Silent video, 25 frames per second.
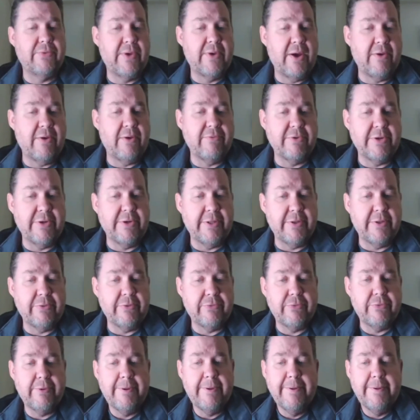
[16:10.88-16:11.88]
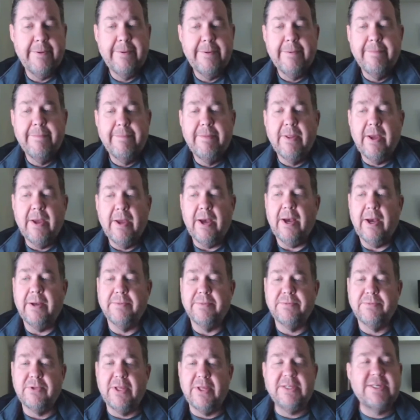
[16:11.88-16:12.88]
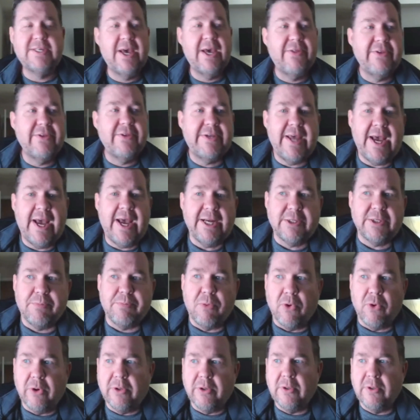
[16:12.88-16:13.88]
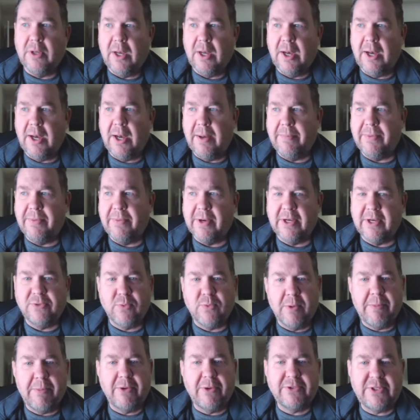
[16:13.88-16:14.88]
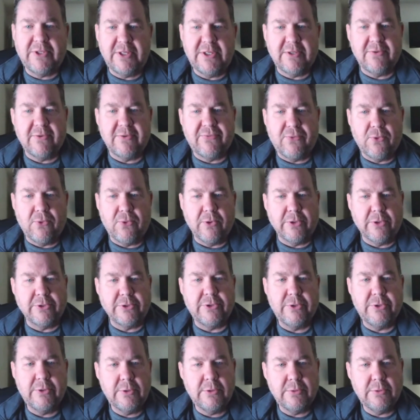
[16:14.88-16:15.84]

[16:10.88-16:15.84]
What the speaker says: however it is. So that's kind of the dashboard. Because we're both season fours.